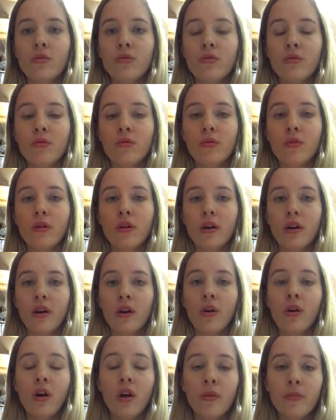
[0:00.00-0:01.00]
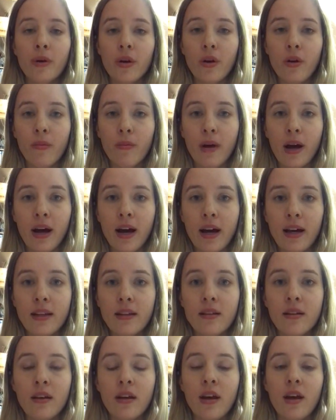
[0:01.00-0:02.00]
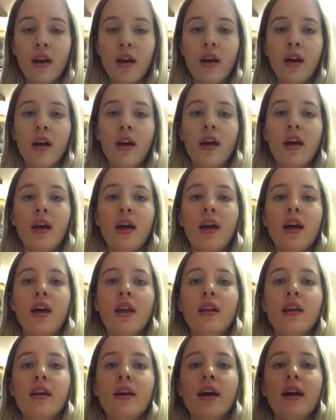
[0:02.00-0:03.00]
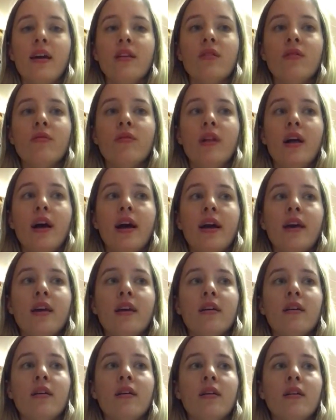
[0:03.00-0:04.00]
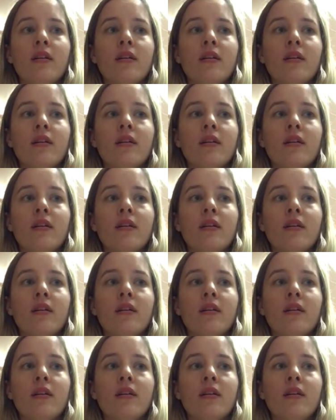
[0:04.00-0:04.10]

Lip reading: to calm your mind and kind of like